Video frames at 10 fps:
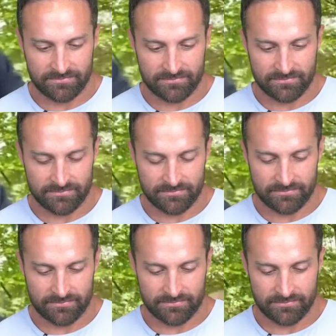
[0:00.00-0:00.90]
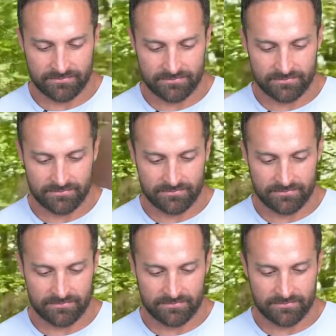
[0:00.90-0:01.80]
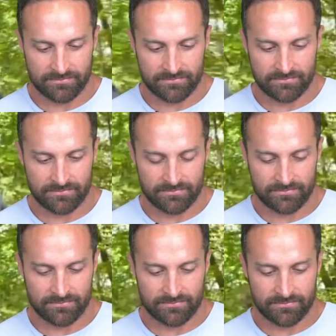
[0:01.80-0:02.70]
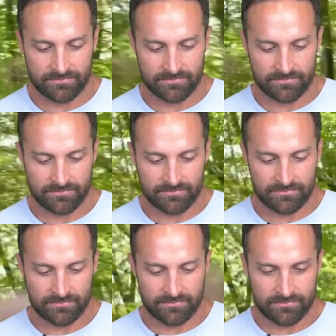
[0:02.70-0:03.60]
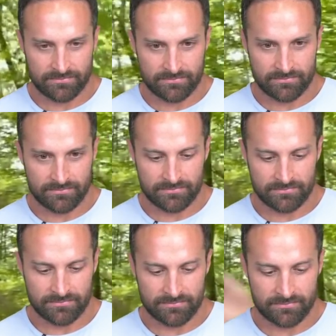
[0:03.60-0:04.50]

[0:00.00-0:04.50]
This person isn't speaking.